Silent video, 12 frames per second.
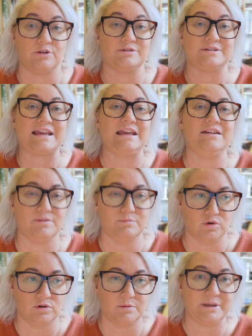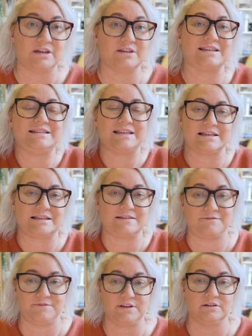my notes even more because it
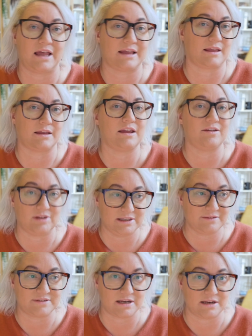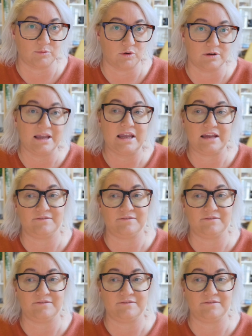doesn't feel like that heavy lift anymore.